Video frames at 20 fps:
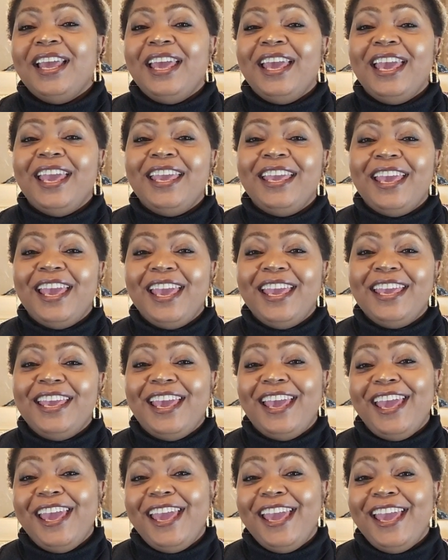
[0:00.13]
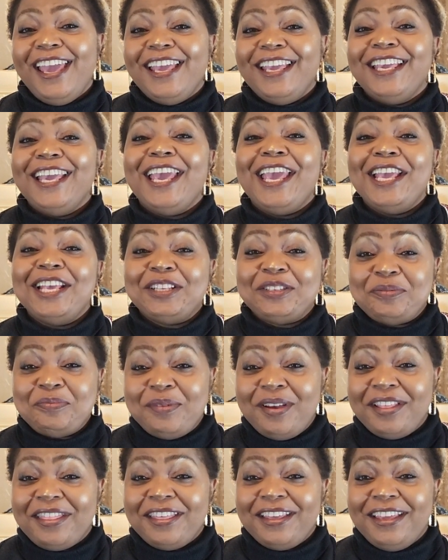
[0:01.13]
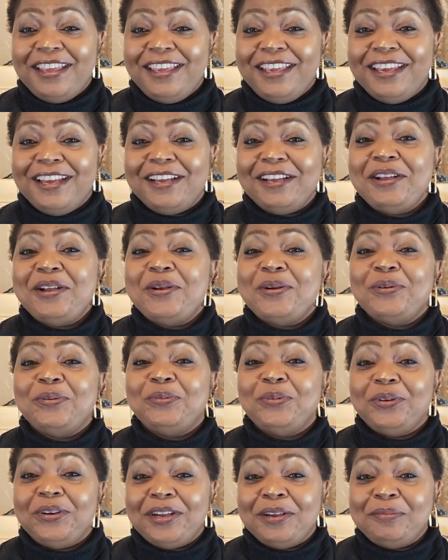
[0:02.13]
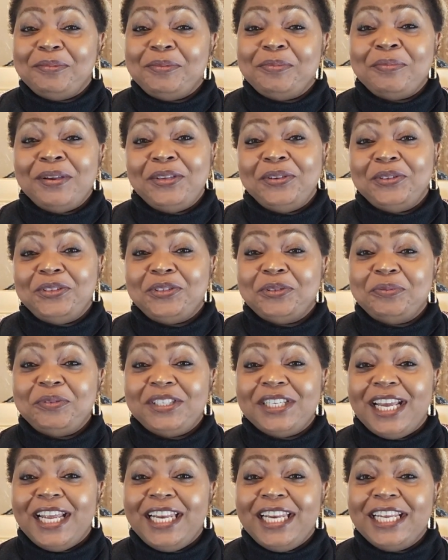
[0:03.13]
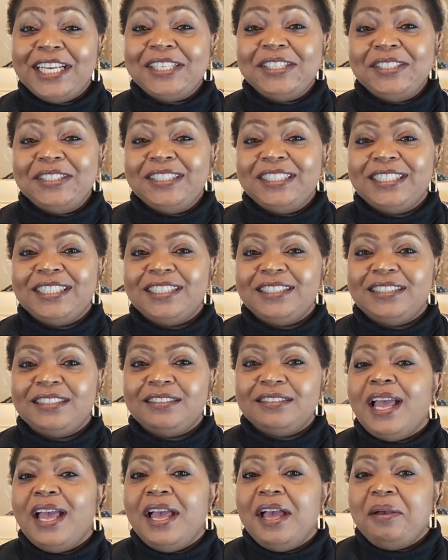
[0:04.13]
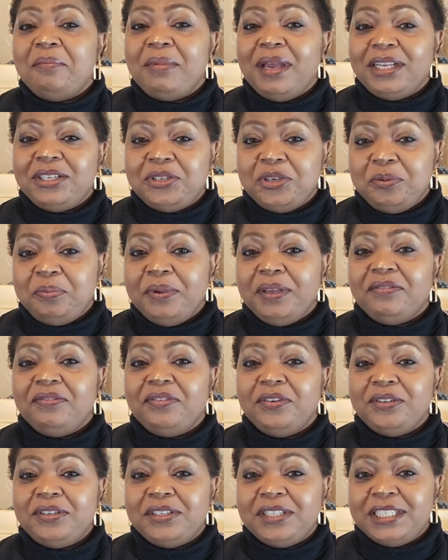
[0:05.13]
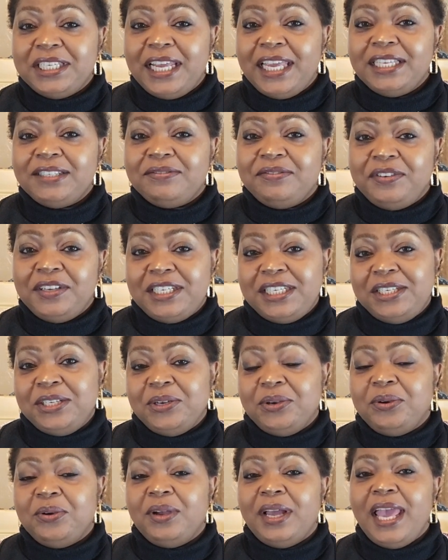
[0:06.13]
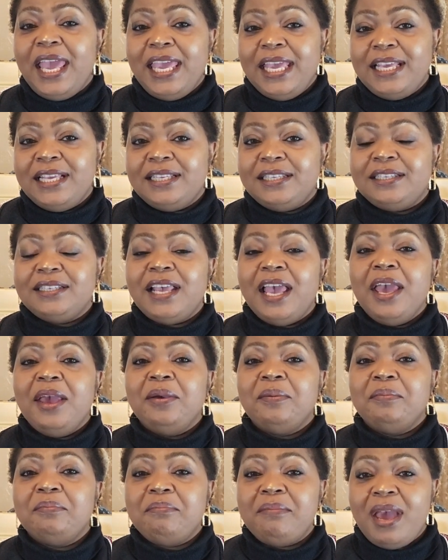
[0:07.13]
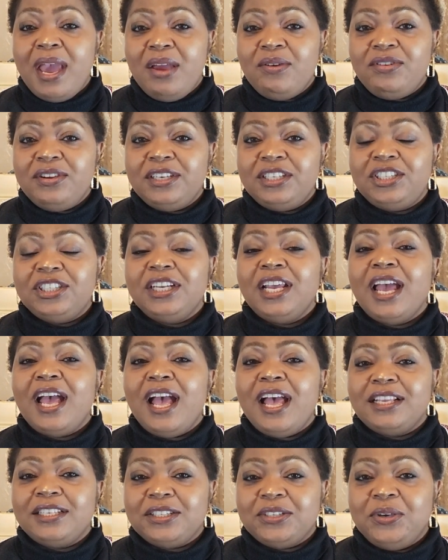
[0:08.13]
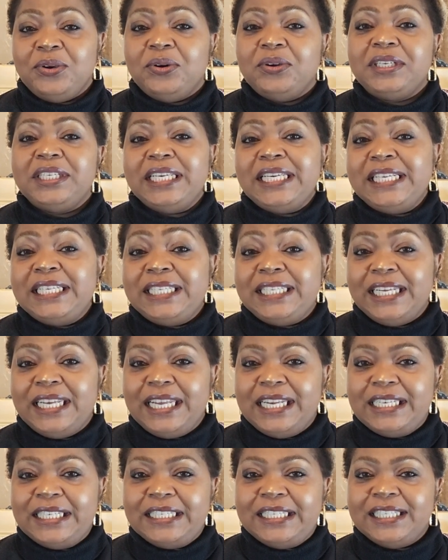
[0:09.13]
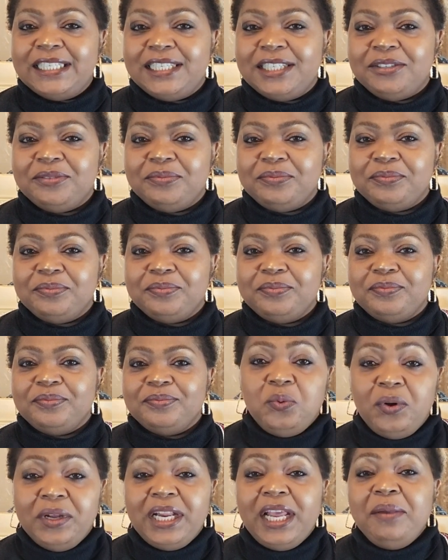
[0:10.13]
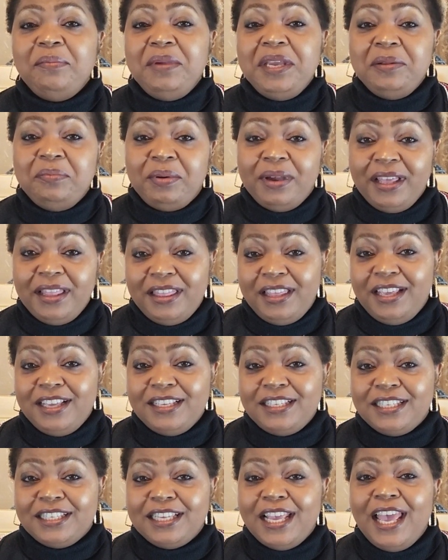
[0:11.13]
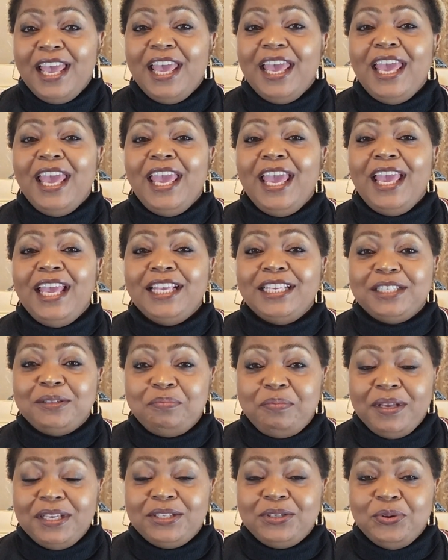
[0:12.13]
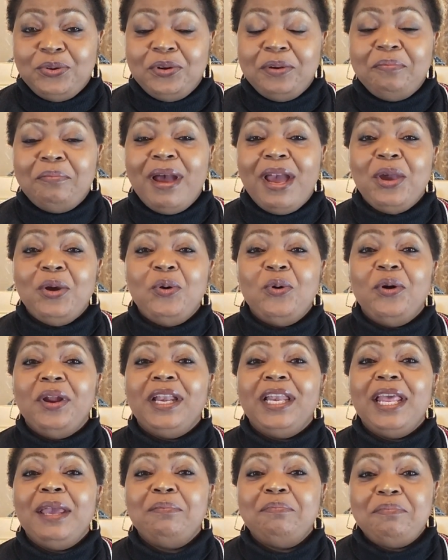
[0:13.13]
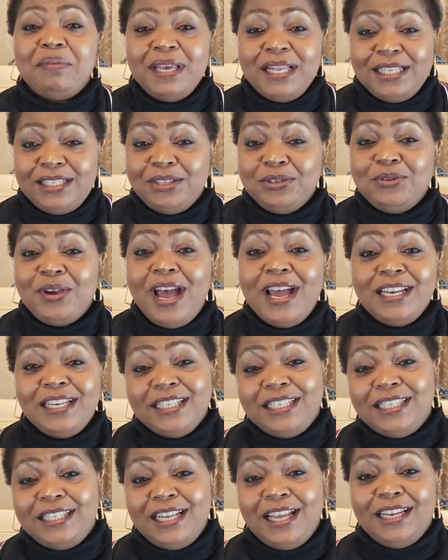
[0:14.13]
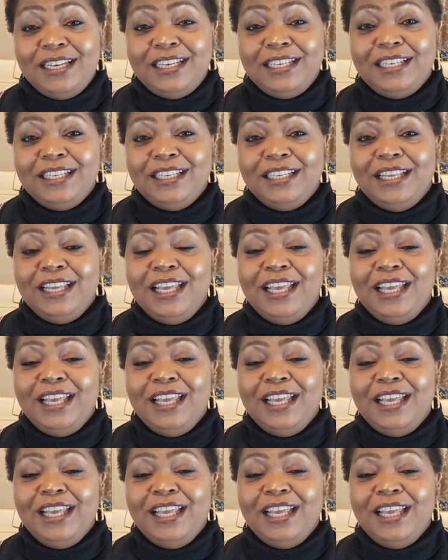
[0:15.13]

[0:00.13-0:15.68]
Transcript: Hey, hey, hey, it's Martha here. Welcome to my YouTube channel. My topic for today's video is marriage as God intended. What I mean by this is based on my own personal understanding